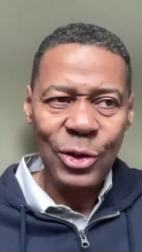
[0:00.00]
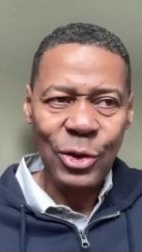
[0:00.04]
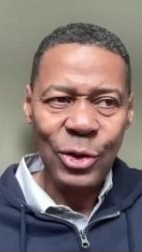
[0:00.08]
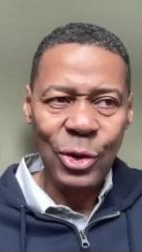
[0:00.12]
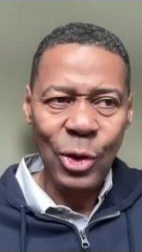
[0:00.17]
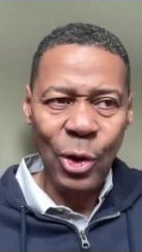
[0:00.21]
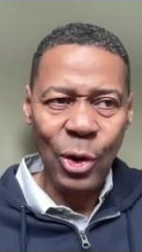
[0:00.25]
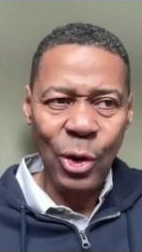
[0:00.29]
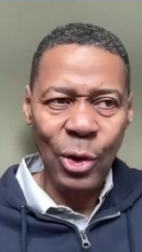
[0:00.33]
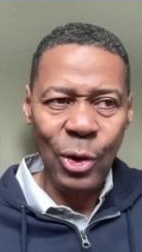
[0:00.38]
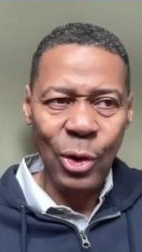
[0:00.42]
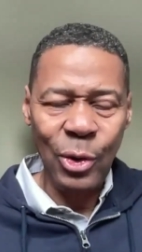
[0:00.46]

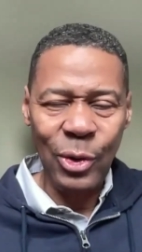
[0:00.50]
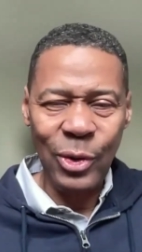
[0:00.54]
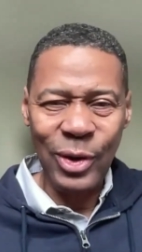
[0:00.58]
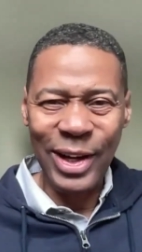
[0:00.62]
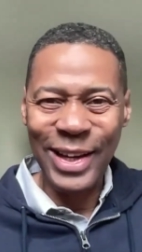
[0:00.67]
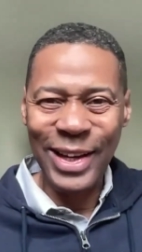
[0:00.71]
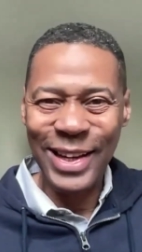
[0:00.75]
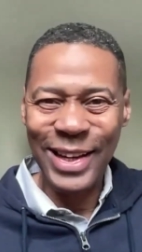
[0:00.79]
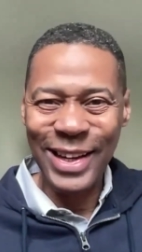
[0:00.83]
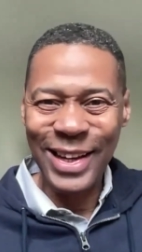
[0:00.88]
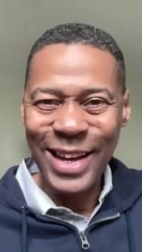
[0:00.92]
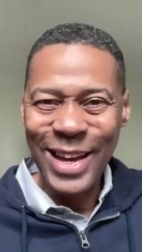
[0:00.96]
So
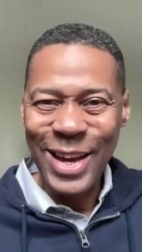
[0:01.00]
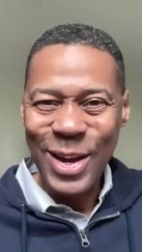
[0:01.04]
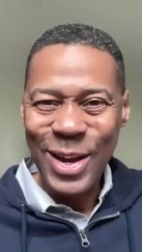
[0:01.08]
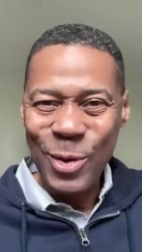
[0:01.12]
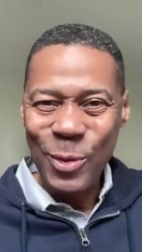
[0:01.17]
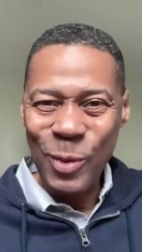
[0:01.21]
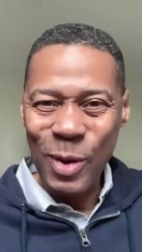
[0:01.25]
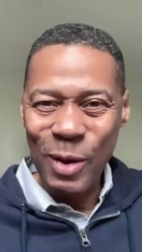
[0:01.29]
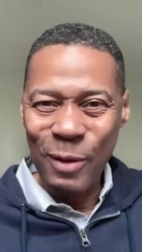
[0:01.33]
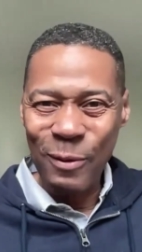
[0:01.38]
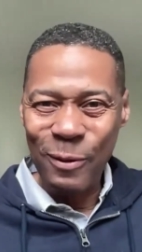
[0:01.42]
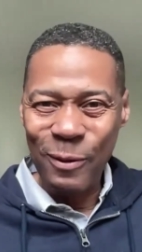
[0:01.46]

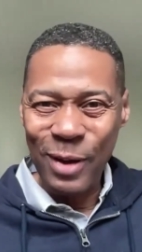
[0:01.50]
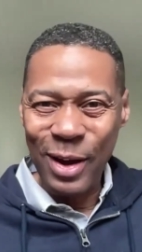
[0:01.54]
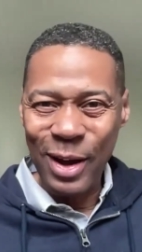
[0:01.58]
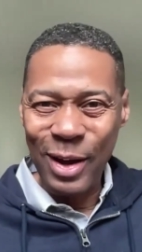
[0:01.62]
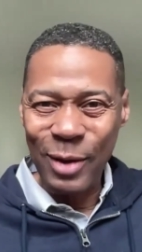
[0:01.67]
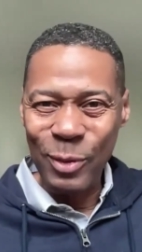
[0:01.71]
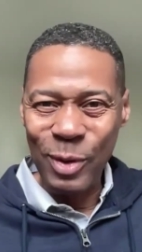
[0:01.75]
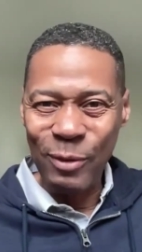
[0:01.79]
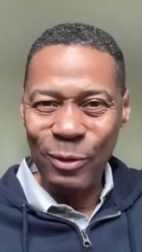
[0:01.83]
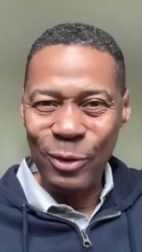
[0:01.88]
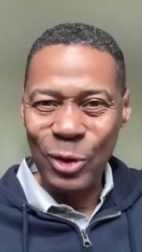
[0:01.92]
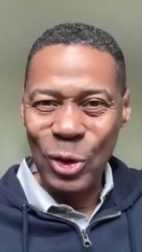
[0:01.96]

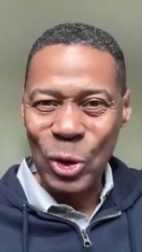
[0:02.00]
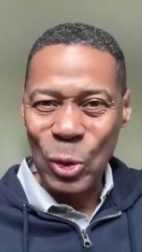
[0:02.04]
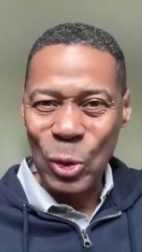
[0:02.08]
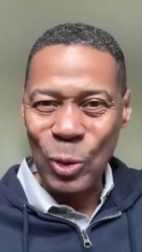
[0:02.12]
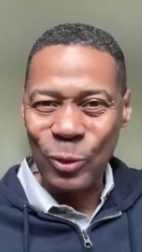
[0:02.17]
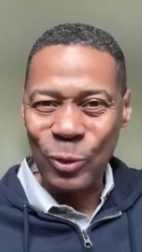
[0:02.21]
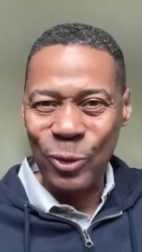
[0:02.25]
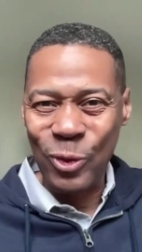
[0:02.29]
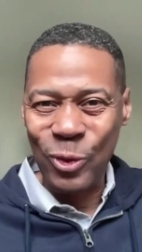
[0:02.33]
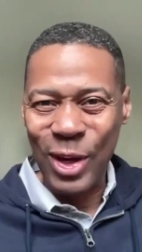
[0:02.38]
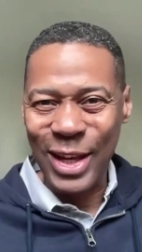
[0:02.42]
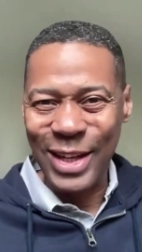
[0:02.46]
with
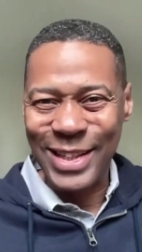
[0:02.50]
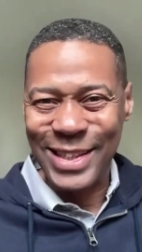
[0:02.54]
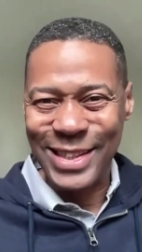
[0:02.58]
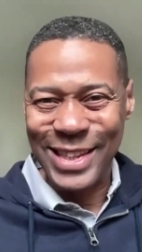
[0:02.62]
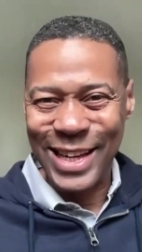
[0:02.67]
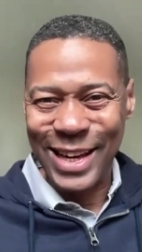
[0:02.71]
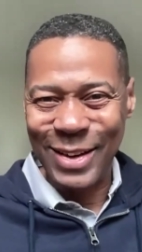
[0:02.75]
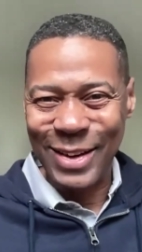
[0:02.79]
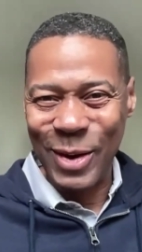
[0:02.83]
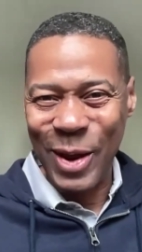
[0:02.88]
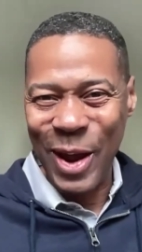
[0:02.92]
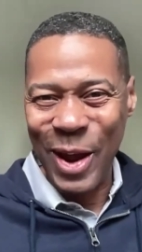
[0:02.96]
2
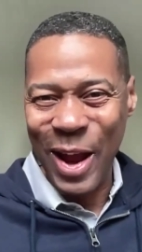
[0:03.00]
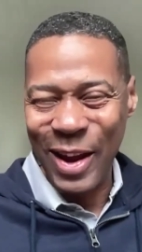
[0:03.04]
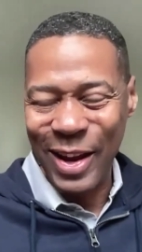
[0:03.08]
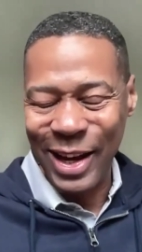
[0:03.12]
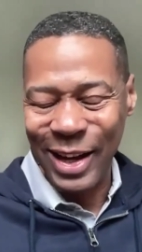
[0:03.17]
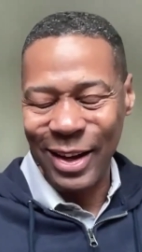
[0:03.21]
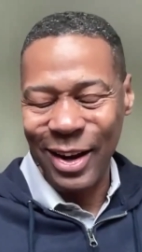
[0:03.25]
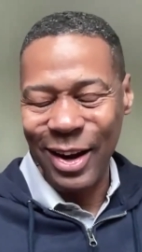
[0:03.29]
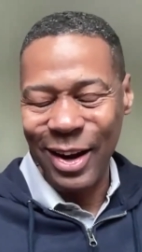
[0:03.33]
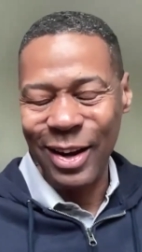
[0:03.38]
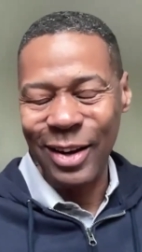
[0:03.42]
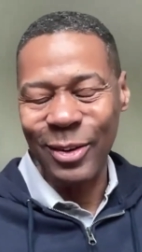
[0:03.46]
feet and
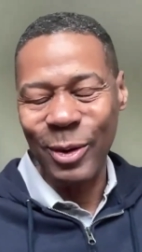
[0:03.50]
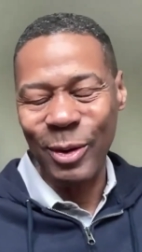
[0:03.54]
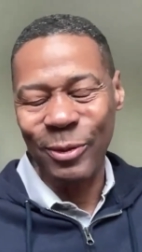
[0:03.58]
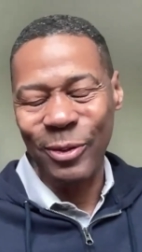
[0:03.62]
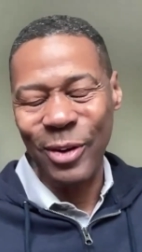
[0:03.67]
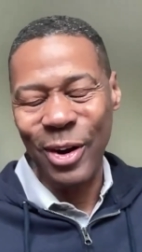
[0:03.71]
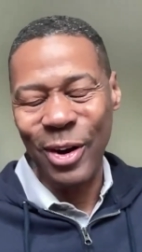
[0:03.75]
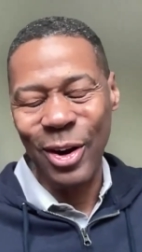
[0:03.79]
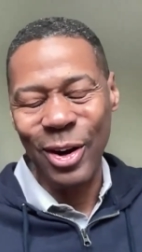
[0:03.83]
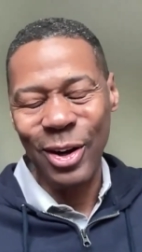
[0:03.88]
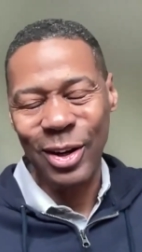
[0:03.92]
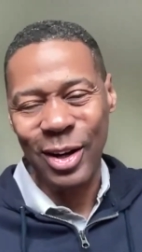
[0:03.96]

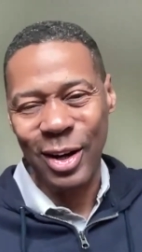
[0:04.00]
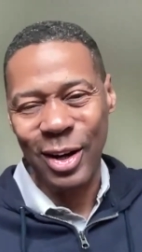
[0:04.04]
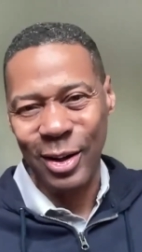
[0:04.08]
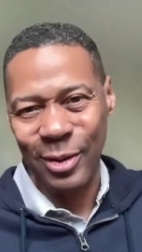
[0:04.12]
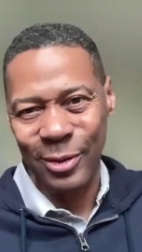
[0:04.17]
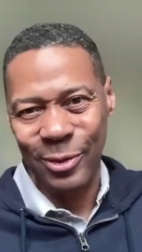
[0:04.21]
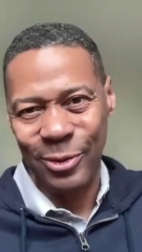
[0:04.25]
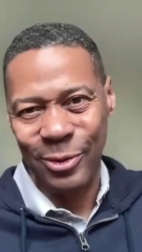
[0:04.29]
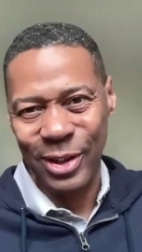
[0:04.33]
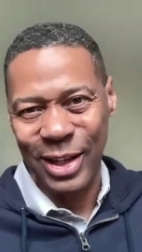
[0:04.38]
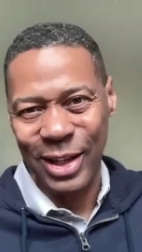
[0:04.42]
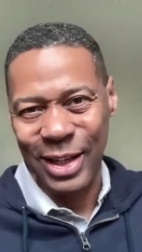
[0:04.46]
with all
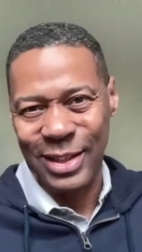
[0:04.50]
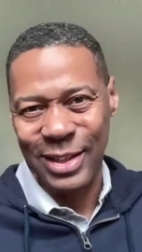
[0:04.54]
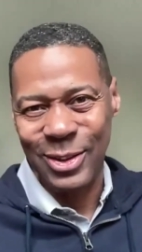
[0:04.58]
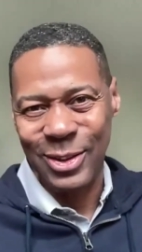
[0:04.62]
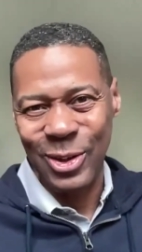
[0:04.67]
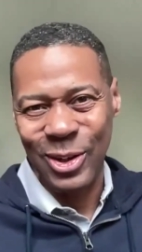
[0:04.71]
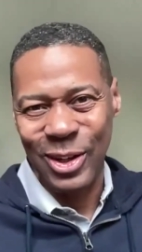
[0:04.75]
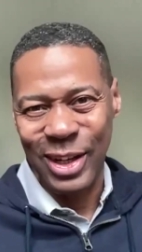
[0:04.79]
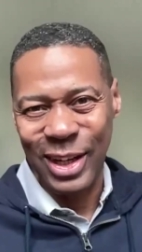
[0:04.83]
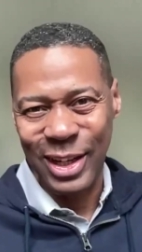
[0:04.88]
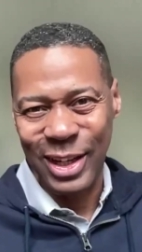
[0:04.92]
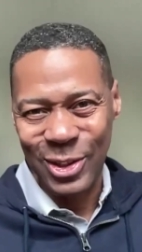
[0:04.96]

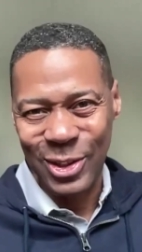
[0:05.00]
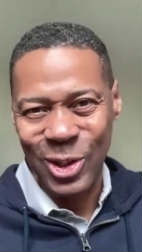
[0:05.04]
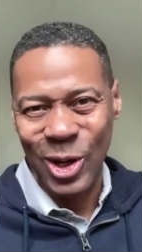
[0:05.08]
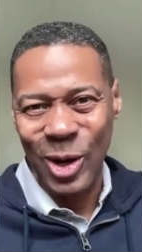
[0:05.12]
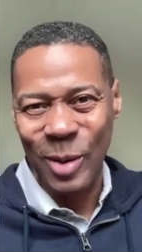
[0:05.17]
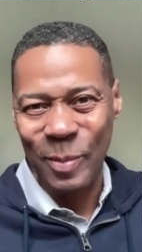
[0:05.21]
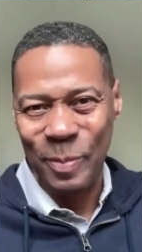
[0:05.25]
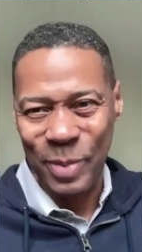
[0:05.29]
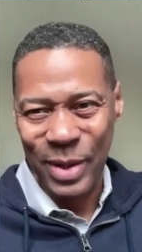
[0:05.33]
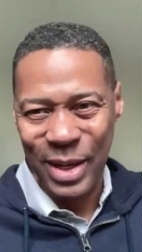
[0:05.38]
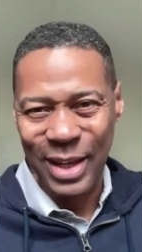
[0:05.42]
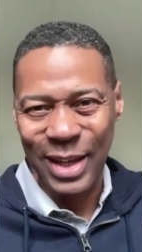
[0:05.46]
confidence, you can
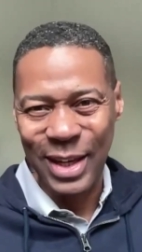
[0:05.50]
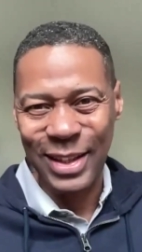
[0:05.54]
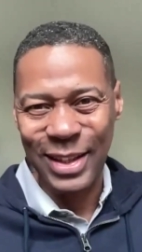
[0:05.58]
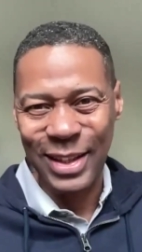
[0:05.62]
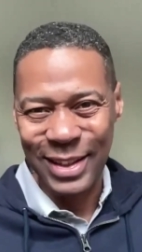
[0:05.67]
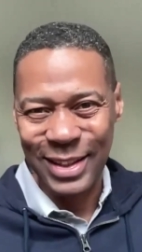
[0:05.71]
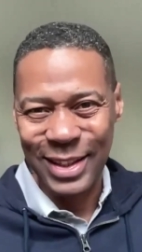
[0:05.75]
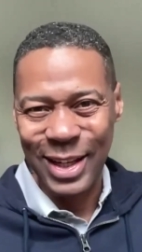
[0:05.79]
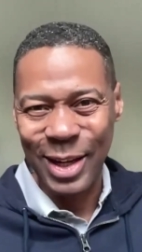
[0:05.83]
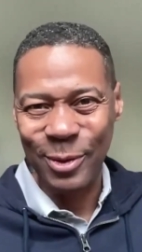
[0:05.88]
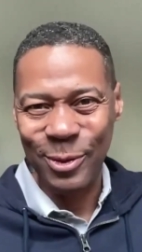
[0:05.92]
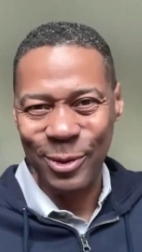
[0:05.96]
jump
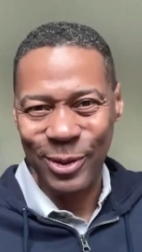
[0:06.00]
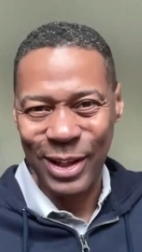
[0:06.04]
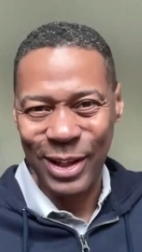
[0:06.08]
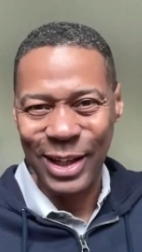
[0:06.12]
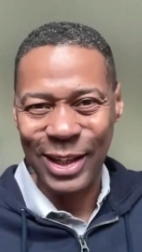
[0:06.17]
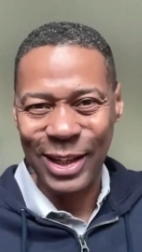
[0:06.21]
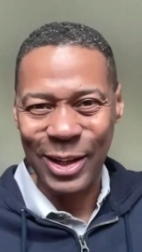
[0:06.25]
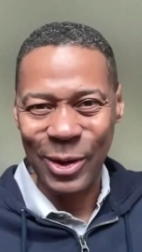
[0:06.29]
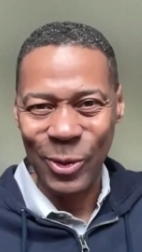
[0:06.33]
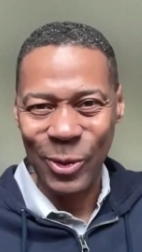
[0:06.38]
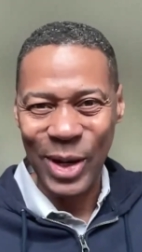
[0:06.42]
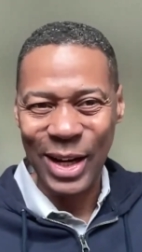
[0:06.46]
in.
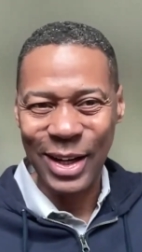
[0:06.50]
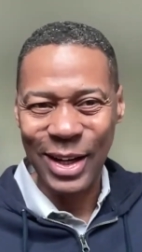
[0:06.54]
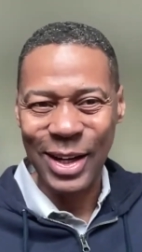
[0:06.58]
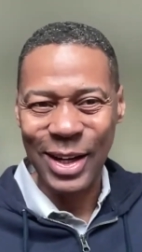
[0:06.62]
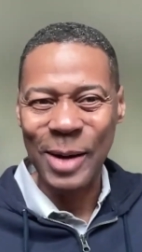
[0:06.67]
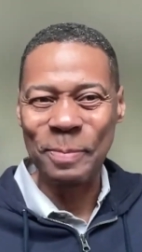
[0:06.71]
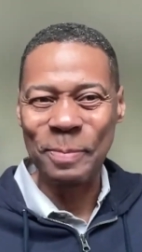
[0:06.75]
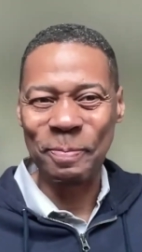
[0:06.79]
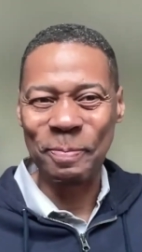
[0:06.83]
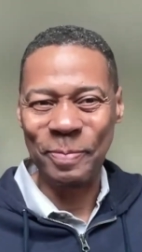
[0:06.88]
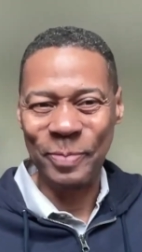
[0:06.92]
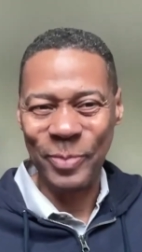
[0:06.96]
Definitely.
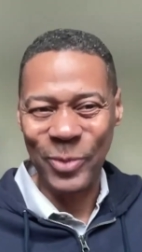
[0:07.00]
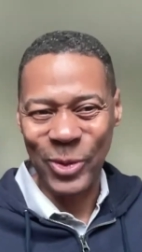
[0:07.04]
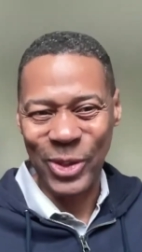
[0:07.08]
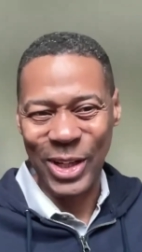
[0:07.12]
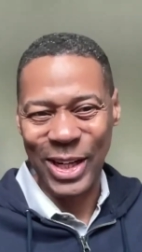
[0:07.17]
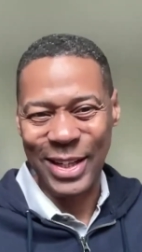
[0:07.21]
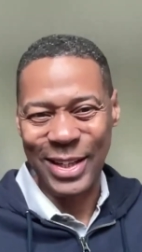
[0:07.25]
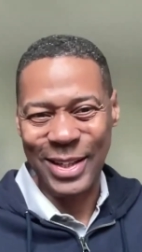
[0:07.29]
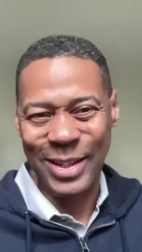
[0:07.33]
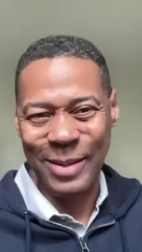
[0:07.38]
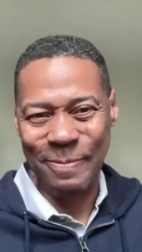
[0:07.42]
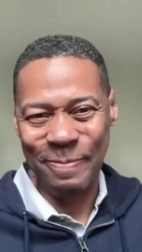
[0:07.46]
Welcome.
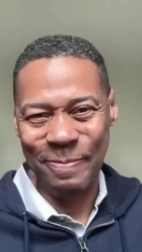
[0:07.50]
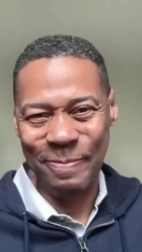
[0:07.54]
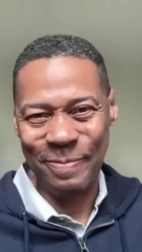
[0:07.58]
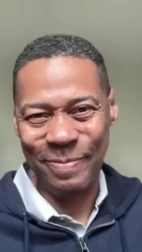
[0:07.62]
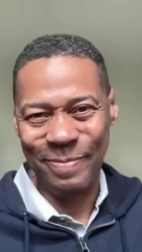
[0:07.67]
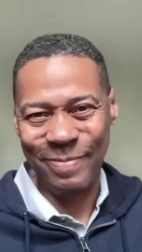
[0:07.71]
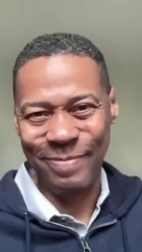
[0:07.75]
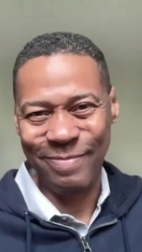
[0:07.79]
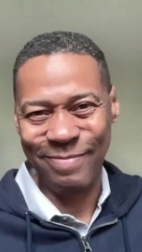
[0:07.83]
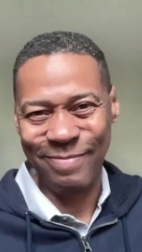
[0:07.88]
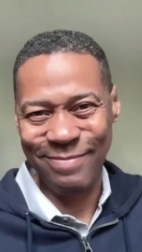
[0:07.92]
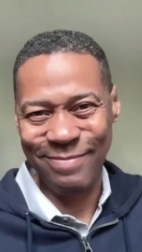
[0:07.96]
Welcome.